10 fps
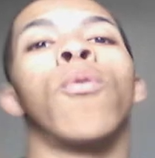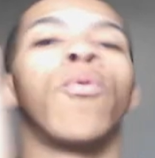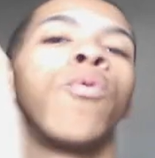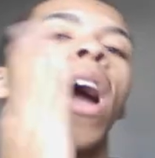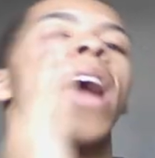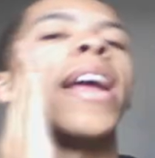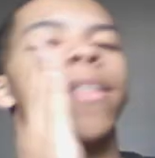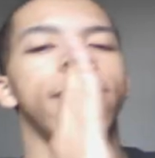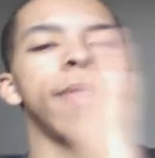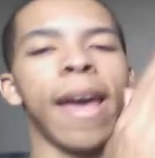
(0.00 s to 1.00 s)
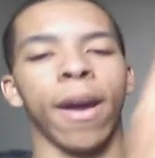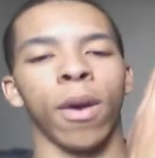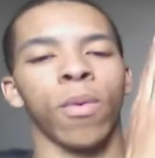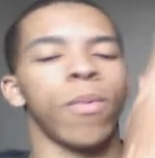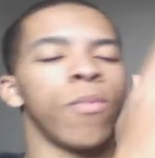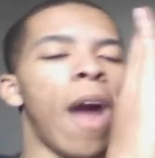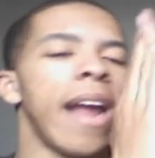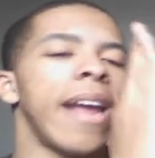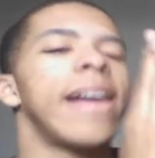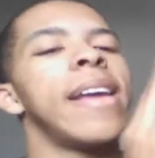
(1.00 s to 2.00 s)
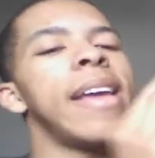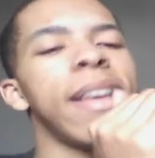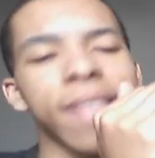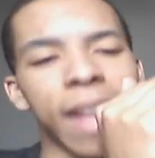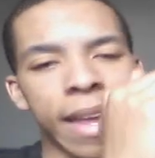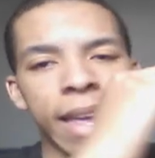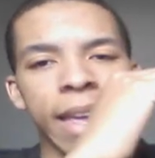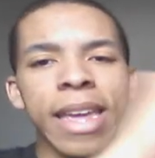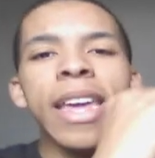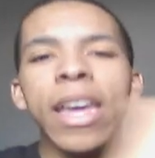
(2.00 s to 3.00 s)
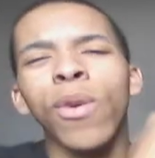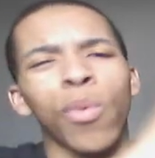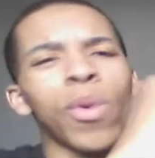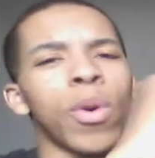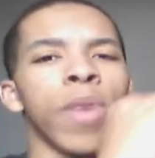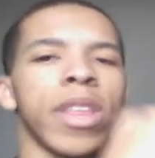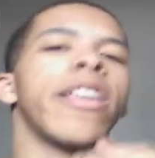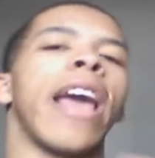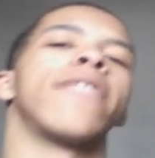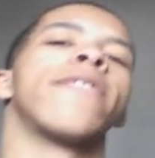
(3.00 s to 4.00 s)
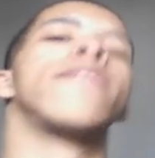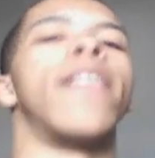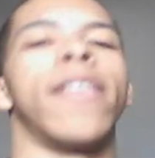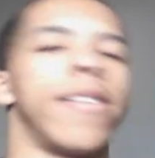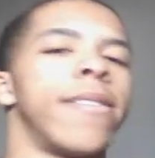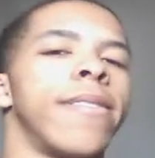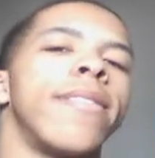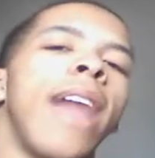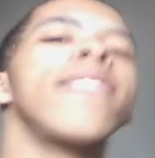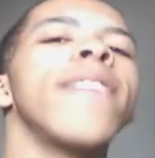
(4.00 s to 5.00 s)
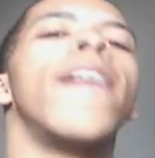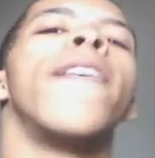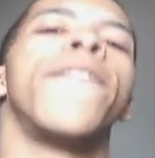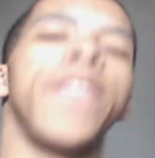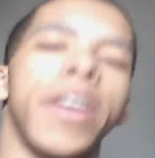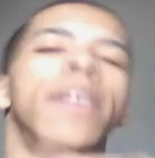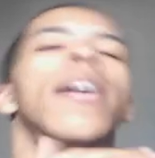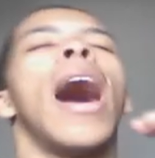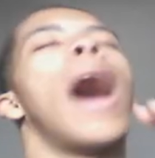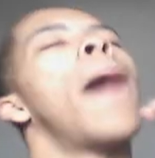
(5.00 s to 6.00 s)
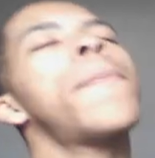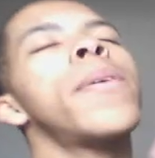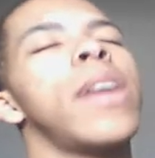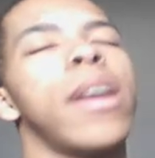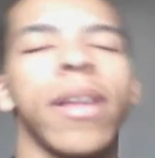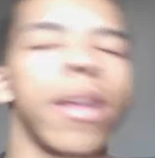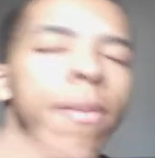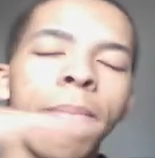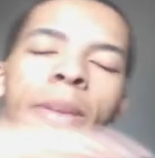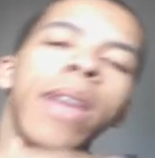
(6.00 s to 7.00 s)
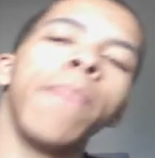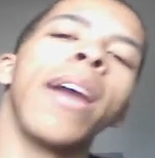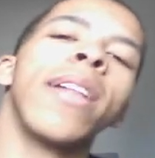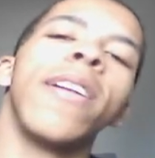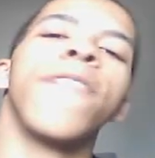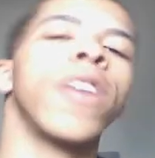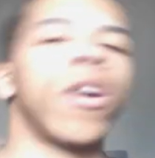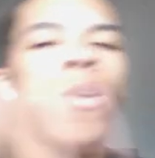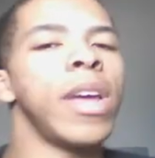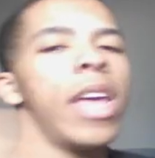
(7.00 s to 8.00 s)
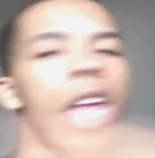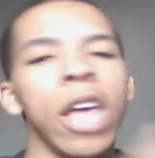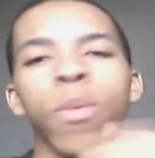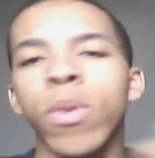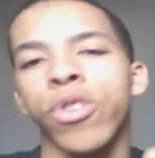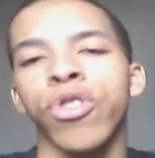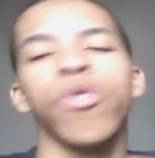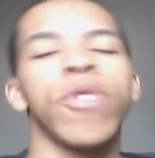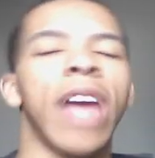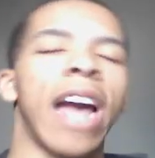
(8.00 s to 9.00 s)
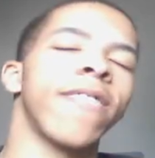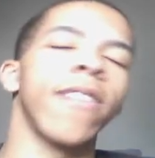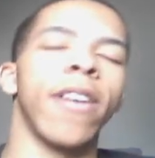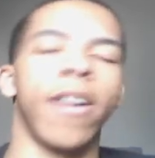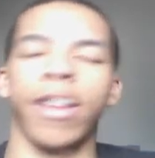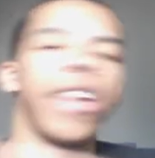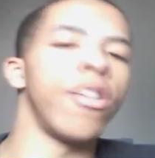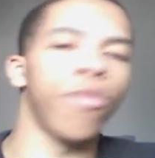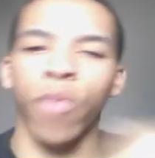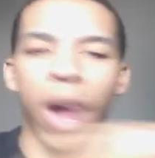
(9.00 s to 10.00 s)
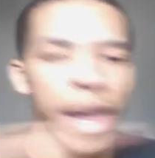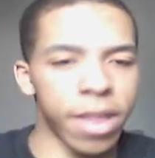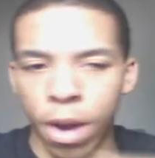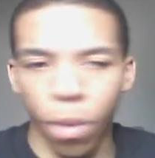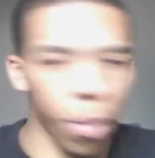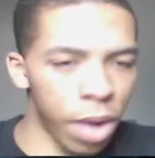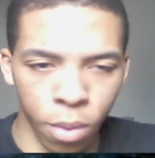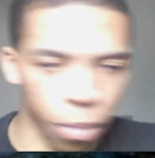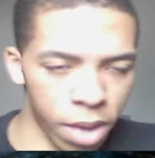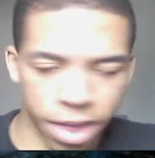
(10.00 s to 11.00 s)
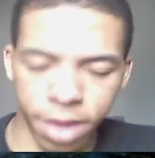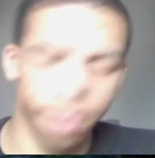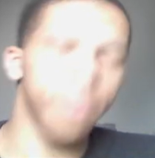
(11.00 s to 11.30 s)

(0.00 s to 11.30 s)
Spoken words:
right there, right, like equal with Gaston. That's how I feel. I put King Magnifico equal to Gaston. He's right there with him.